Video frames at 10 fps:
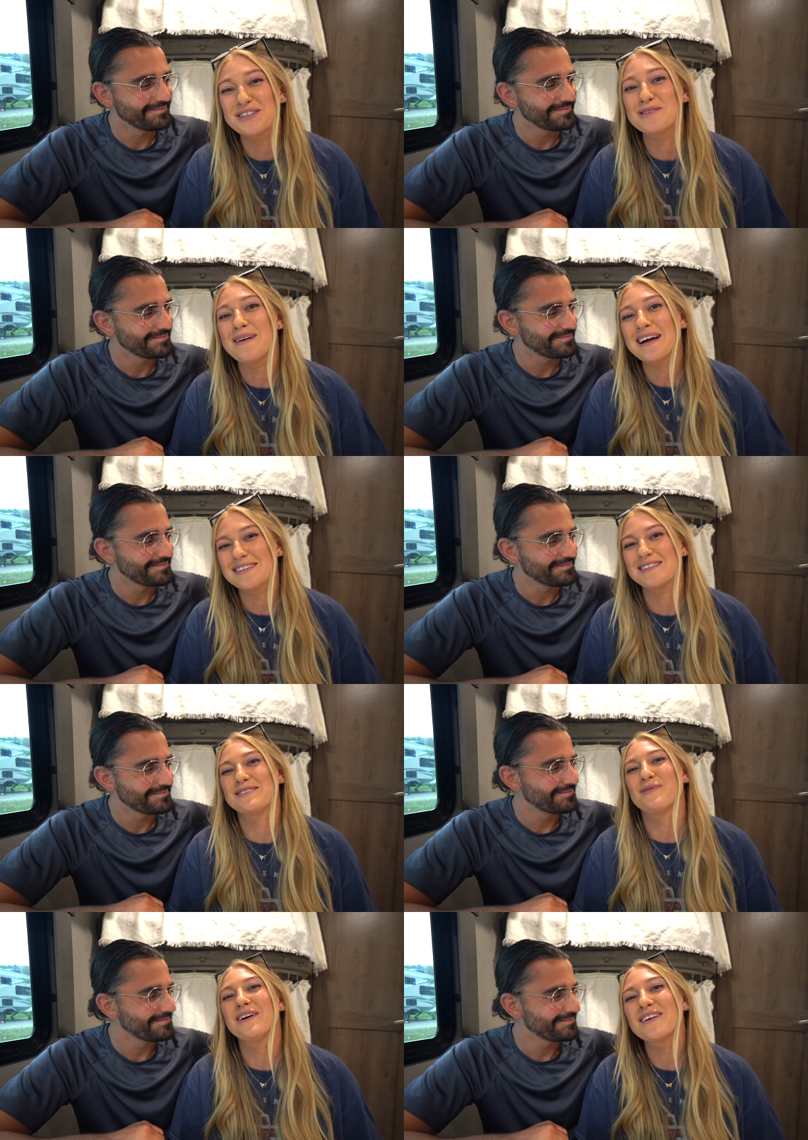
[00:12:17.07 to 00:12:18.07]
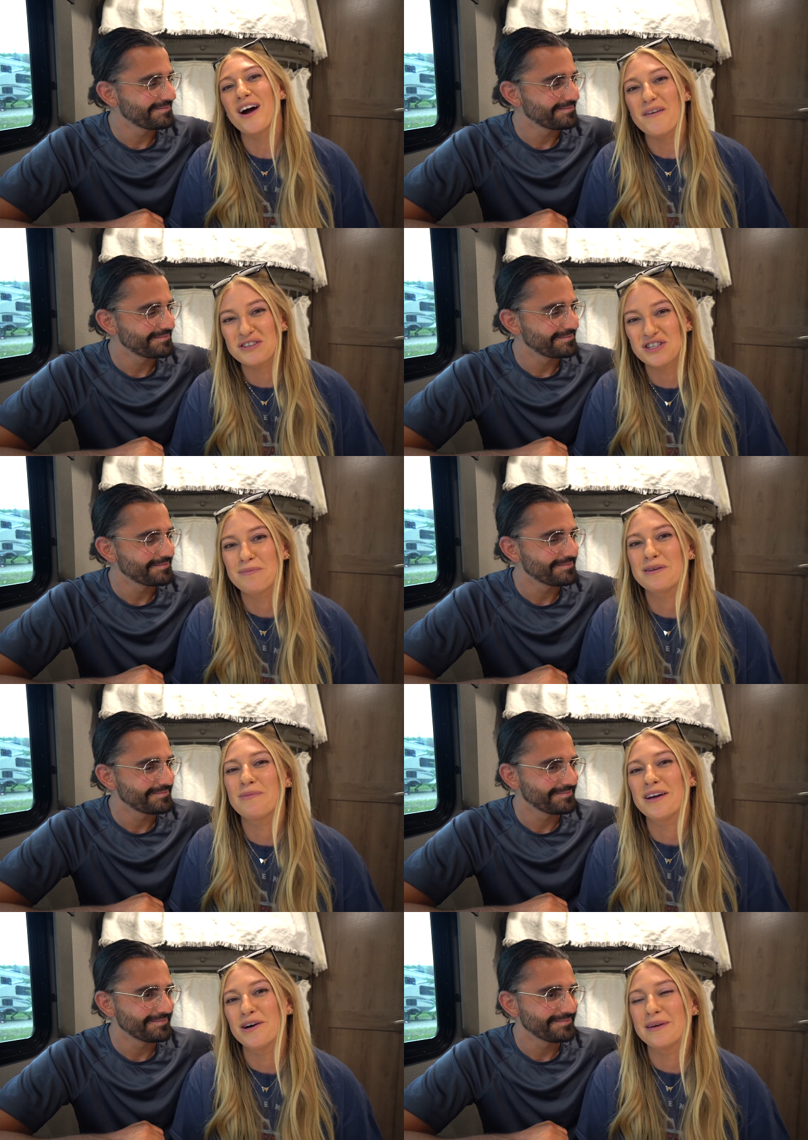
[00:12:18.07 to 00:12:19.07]
Speaker 1: to go back to this one coffee shop
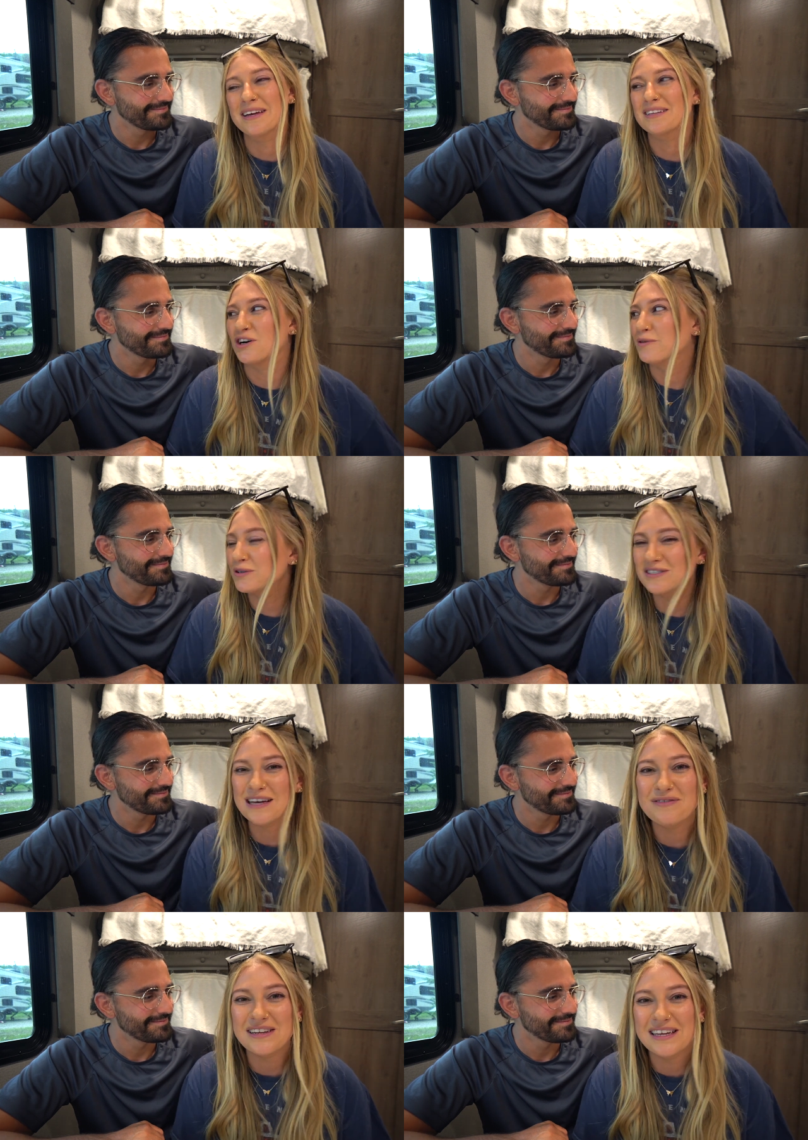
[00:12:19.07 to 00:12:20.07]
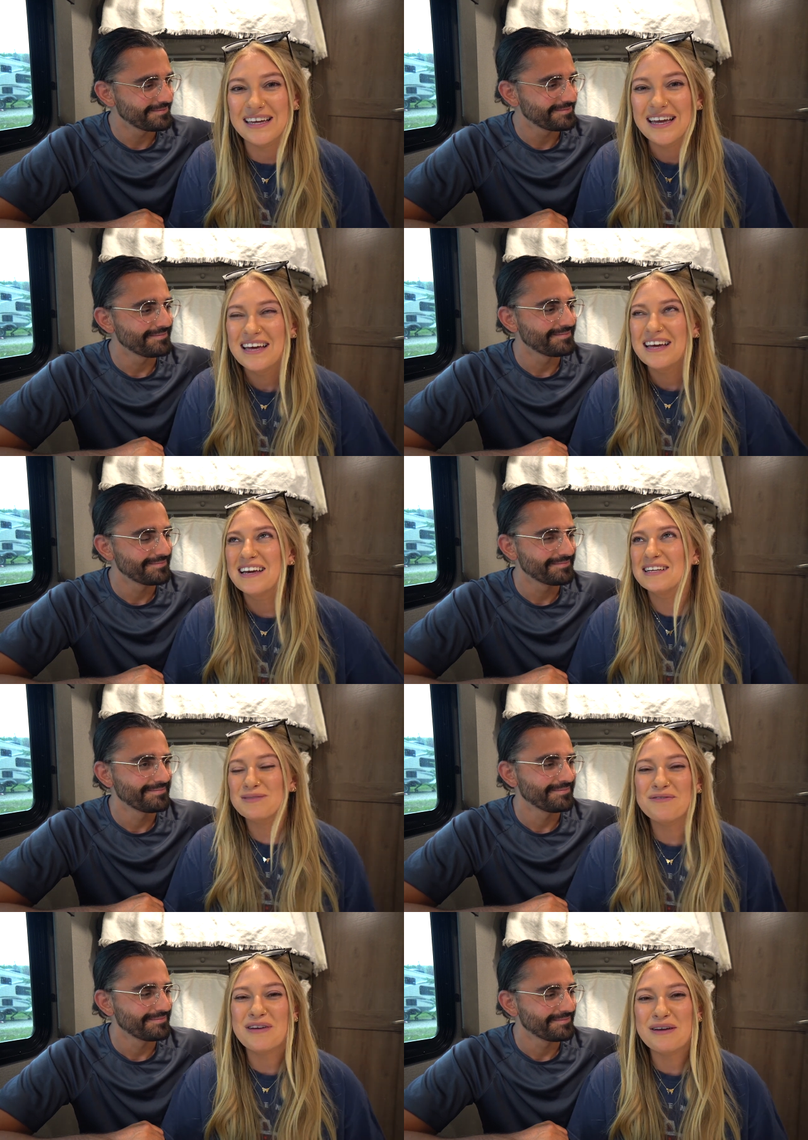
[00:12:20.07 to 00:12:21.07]
in Wyoming. It's called Persephone.
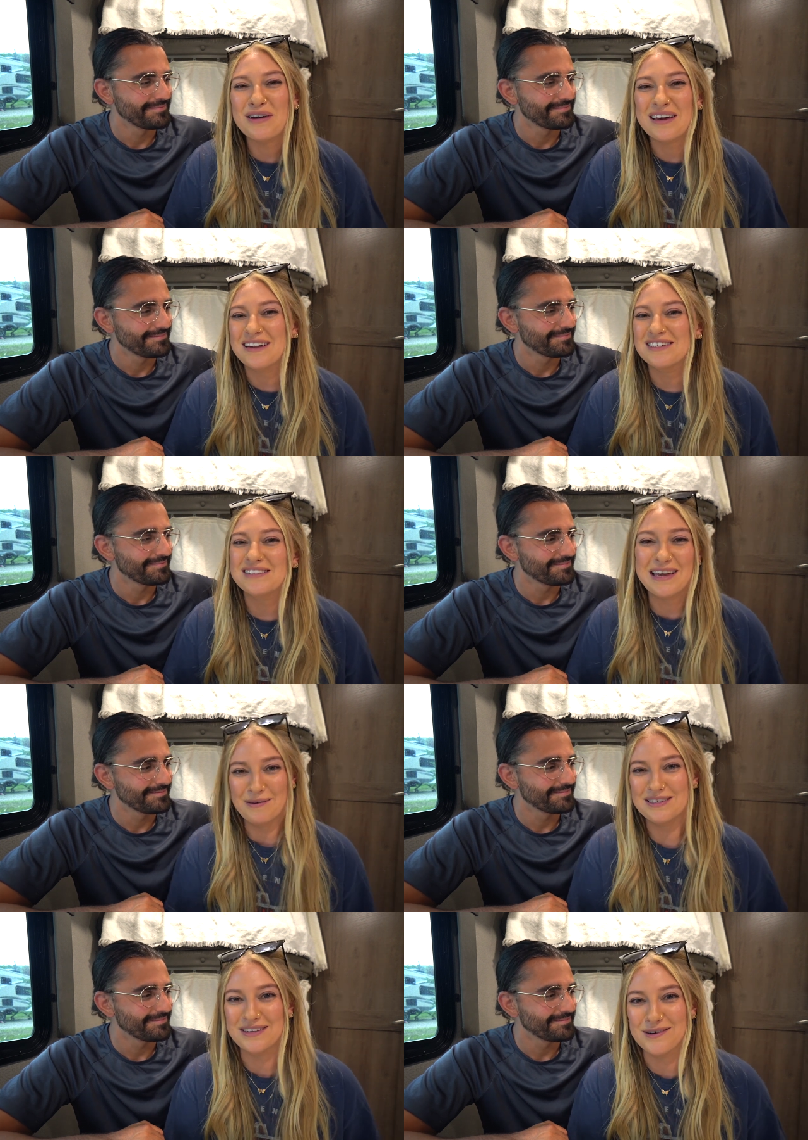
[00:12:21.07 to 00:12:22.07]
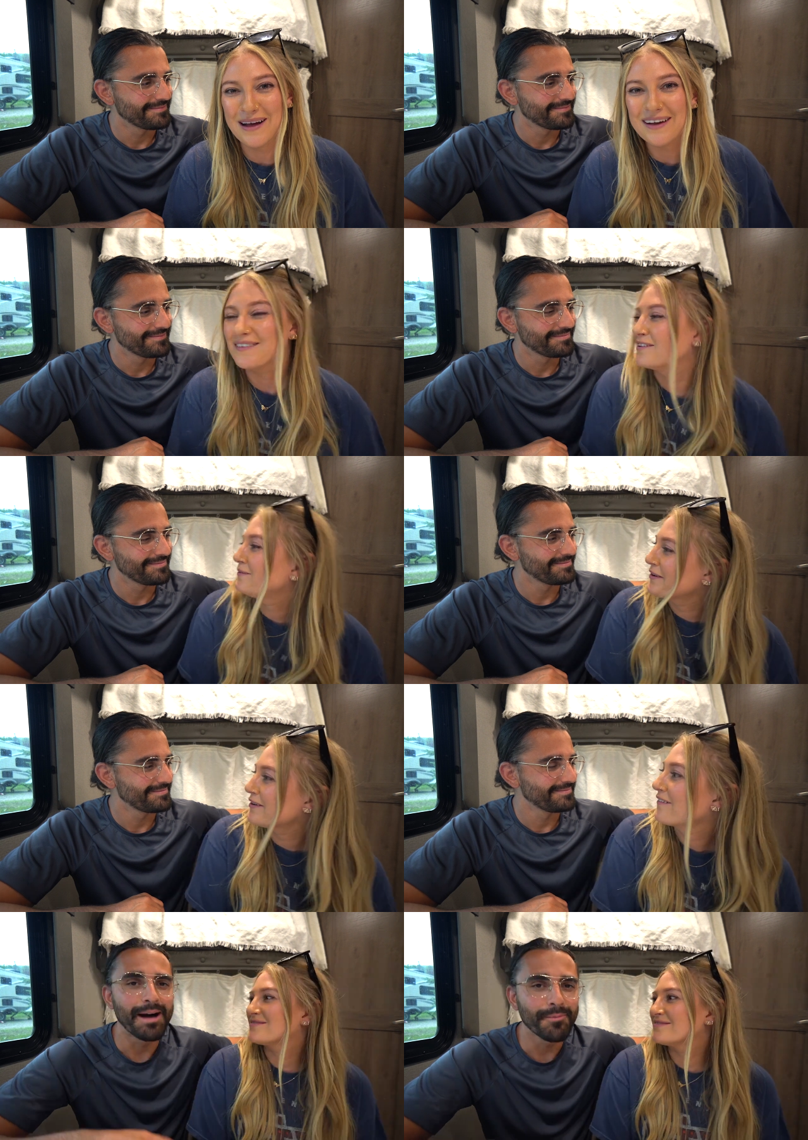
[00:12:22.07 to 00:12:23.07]
It's my favorite and I just can't wait to go back. What about
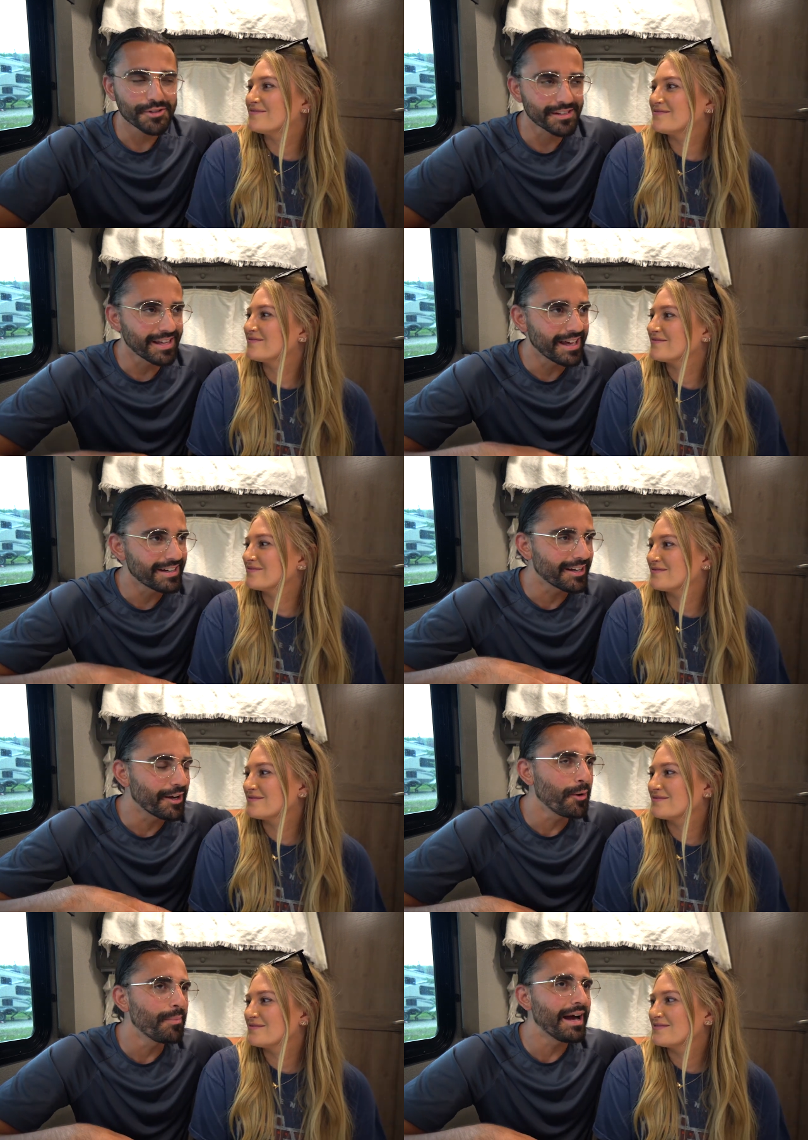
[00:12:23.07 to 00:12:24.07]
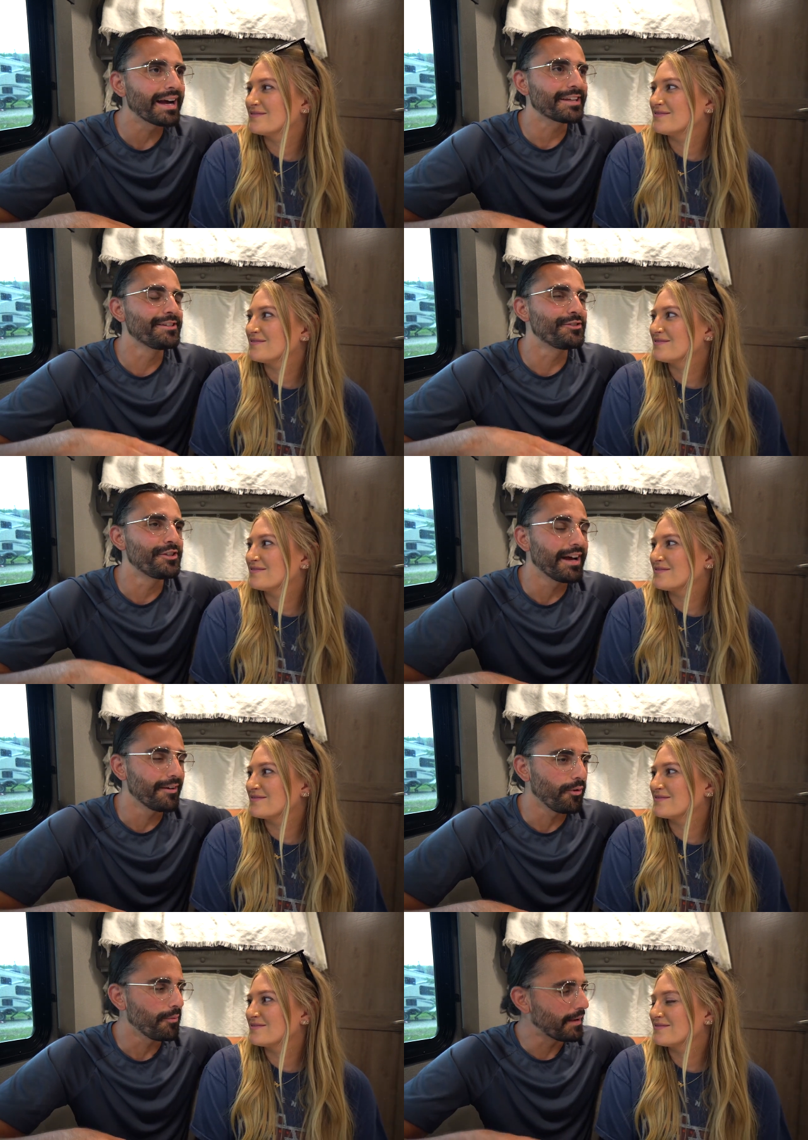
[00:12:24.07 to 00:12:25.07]
you?
Speaker 2: I'm most excited to go back to,
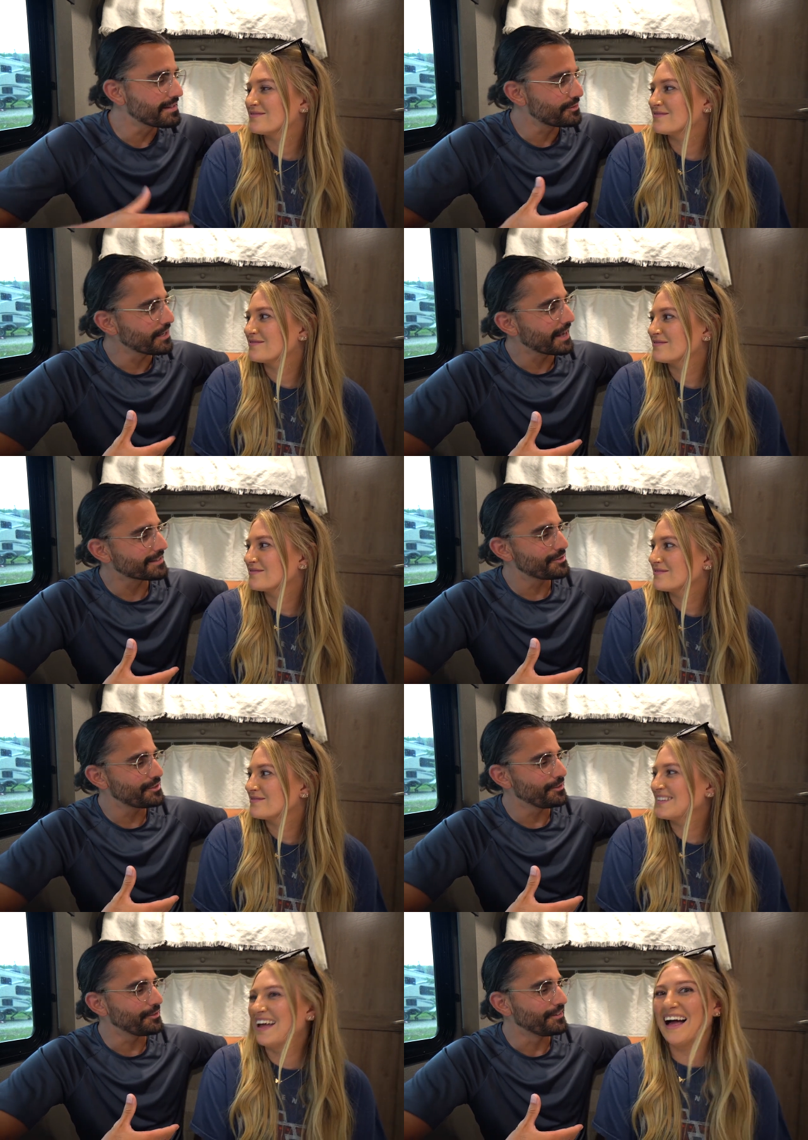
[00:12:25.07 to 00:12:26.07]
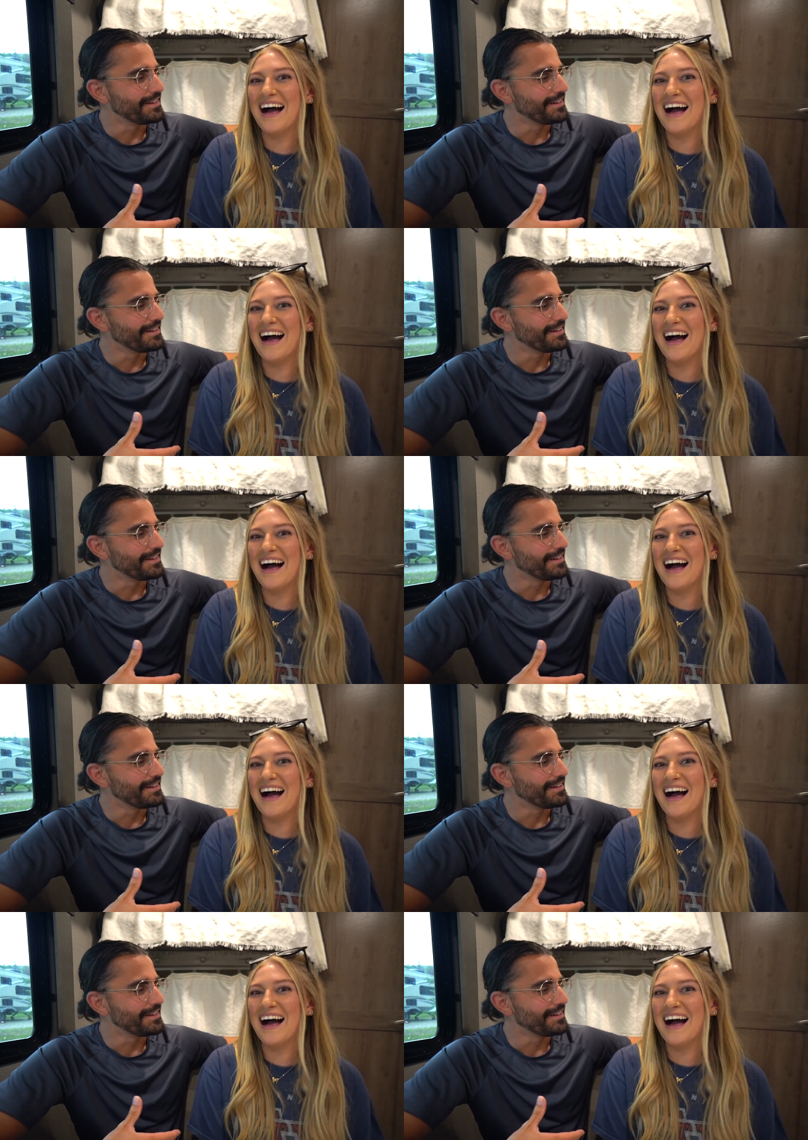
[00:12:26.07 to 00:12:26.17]
ja well, mine's in Jackson too.